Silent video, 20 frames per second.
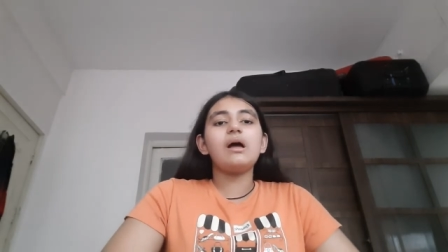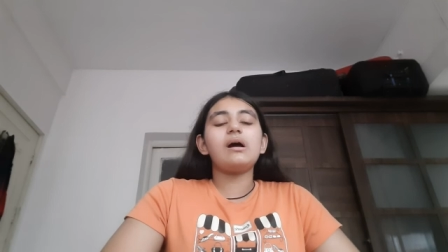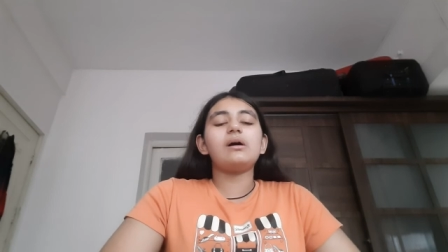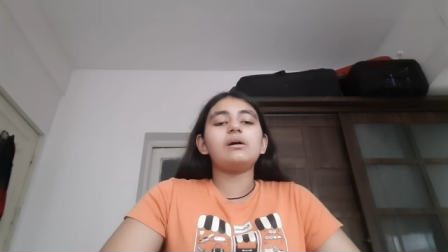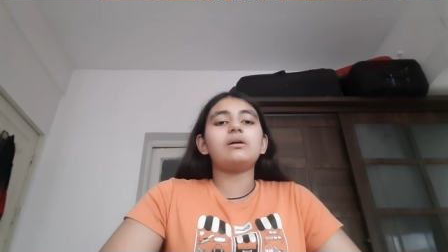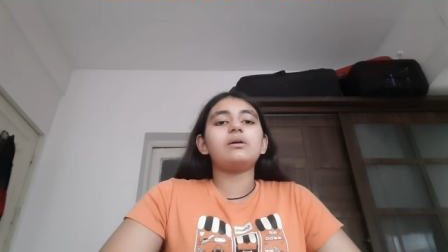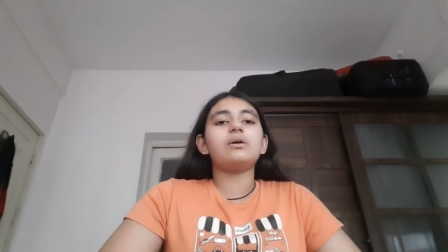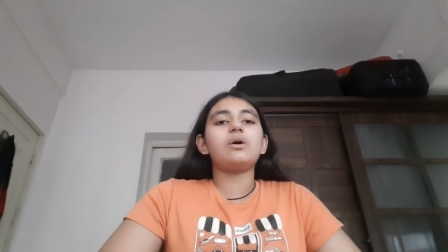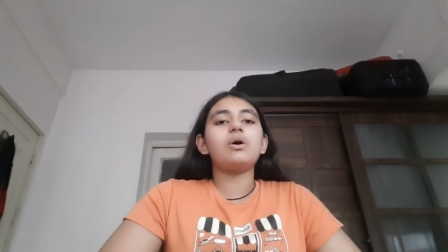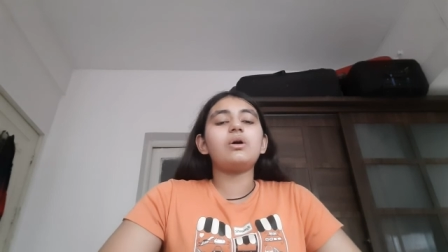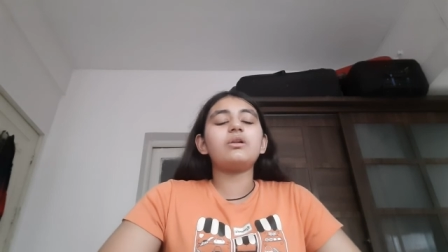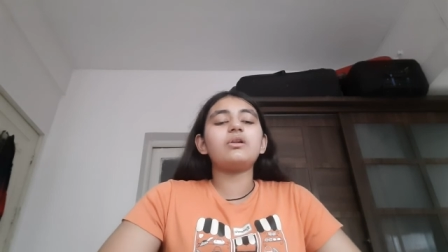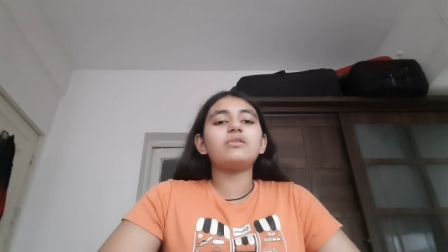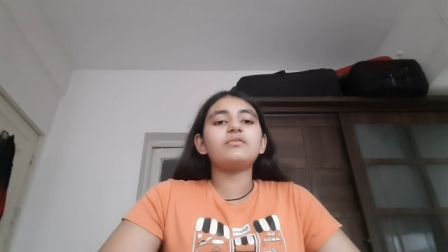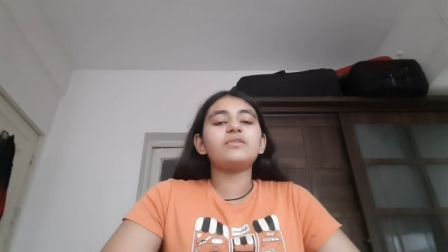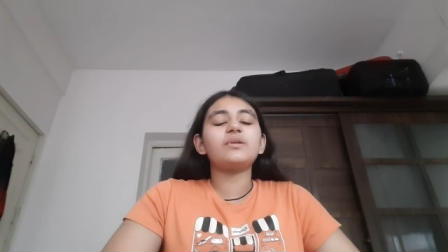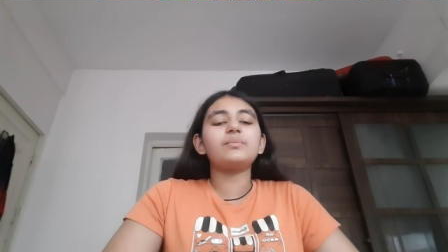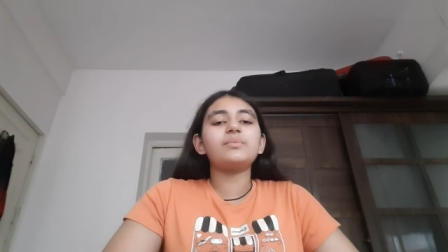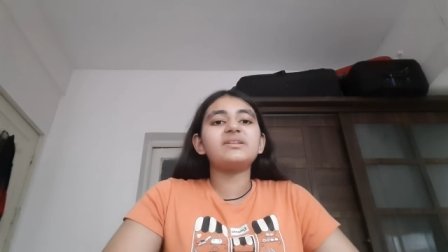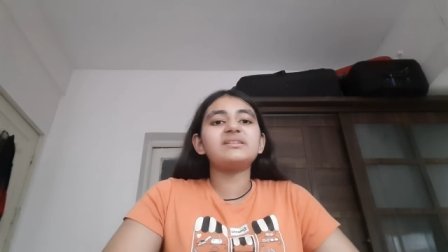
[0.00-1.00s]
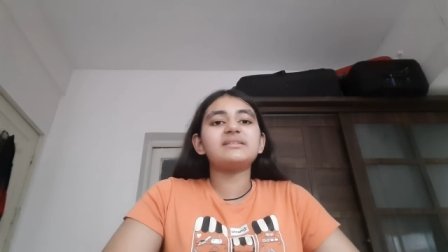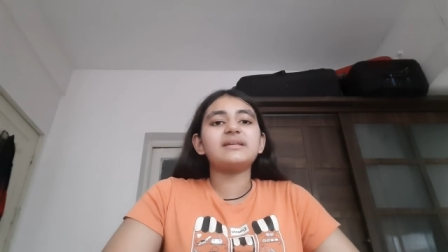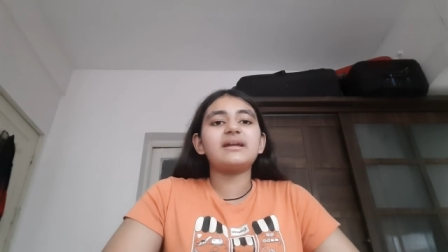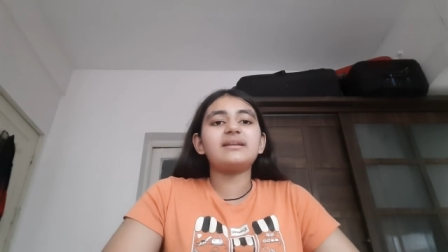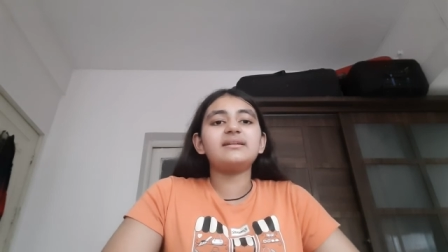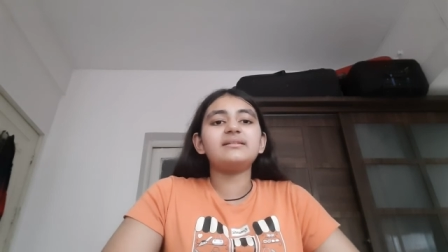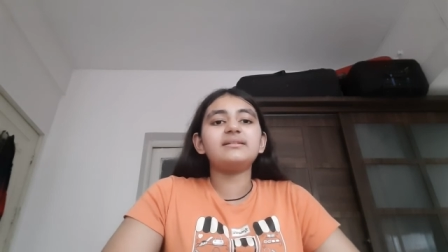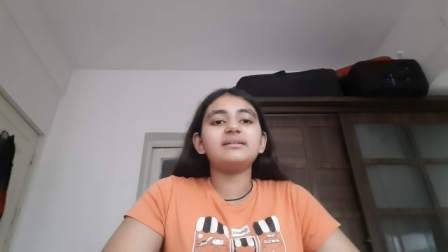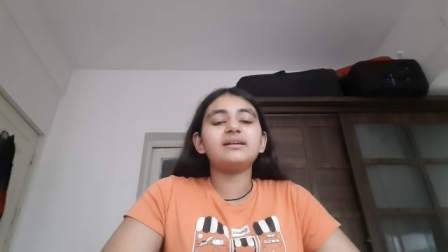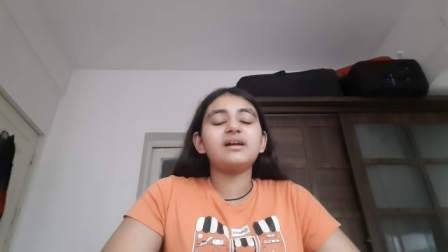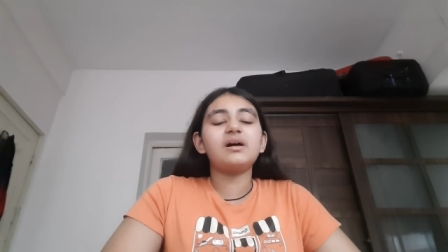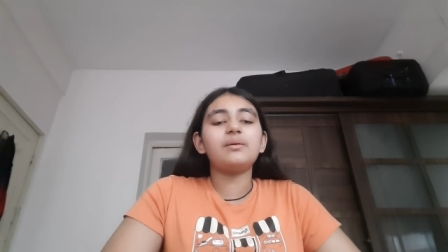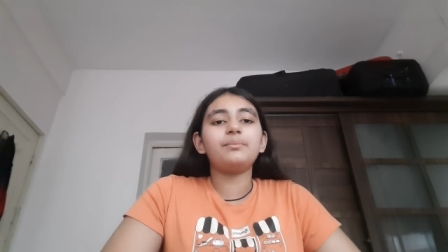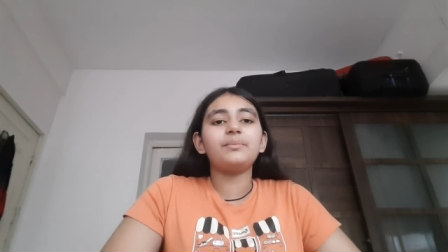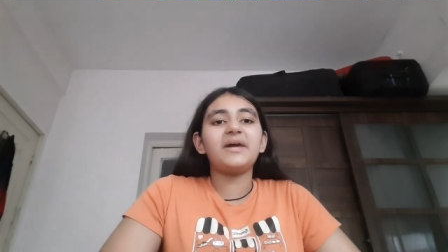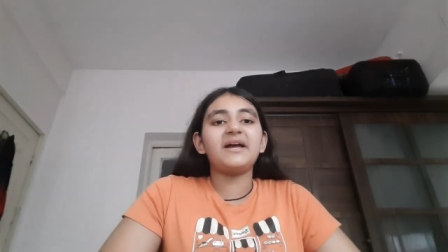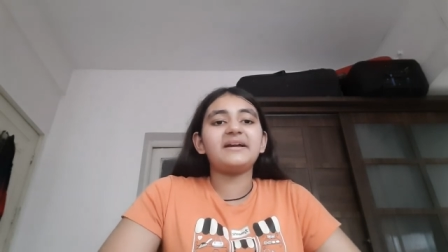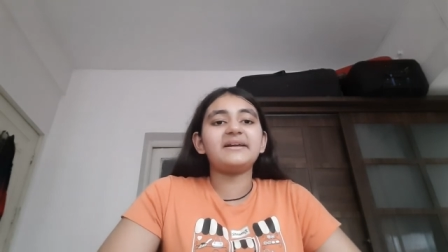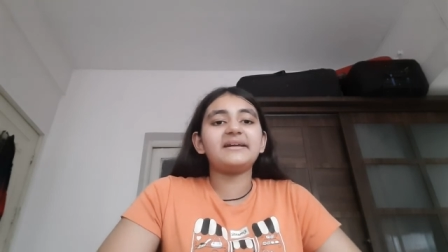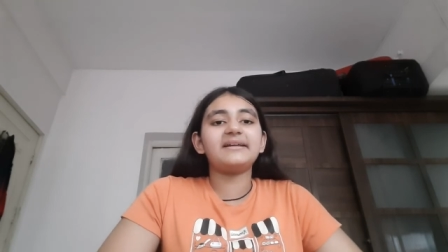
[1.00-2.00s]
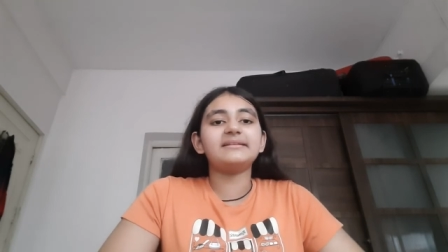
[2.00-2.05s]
uh, all of them decided to come back.